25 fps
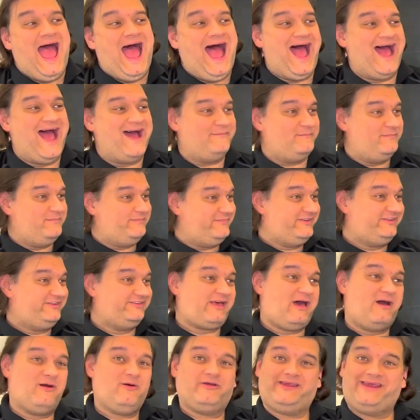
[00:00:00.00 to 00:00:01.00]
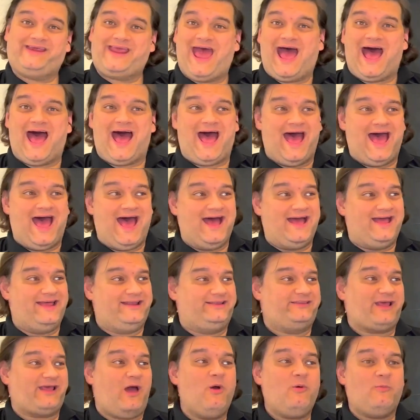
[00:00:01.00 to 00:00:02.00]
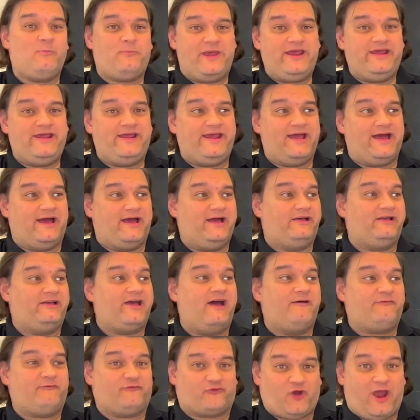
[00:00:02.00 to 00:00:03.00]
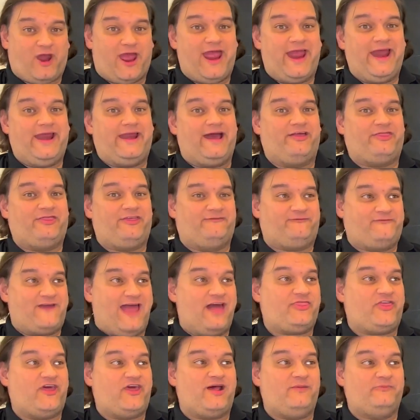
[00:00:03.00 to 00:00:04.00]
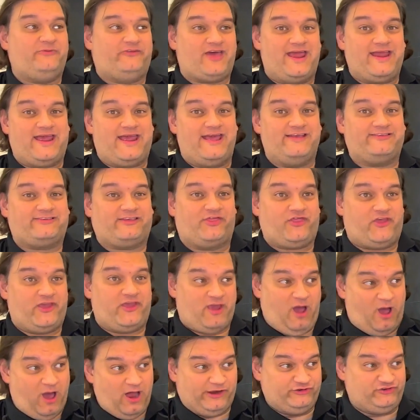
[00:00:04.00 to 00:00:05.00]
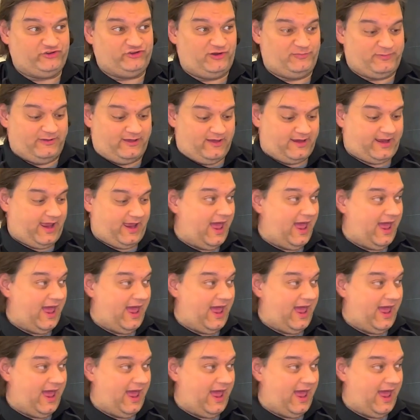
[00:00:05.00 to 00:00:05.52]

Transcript: Don't be afraid of the fact that I'm saying it's theology.